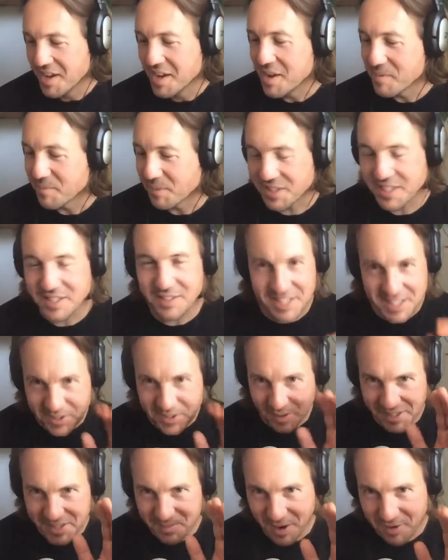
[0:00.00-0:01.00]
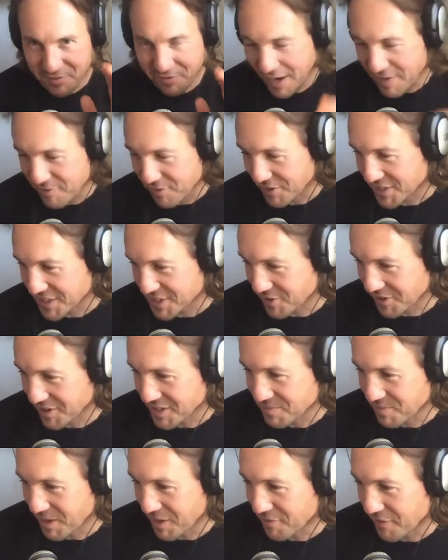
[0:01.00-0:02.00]
sure. But th- this one is my favorite.
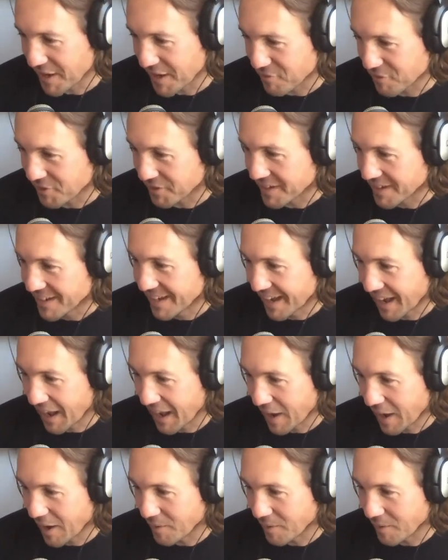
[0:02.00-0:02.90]
This one is my favorite.